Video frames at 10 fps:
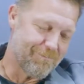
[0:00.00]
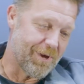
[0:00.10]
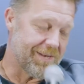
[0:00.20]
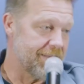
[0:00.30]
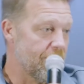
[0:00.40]

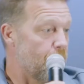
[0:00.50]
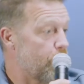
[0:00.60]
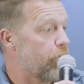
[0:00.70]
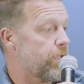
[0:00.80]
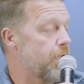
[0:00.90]
But no,
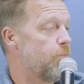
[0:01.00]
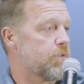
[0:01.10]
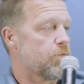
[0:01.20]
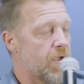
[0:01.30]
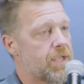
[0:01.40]
look, it
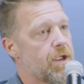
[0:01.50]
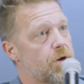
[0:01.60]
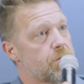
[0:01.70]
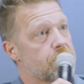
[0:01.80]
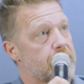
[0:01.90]
was great characters.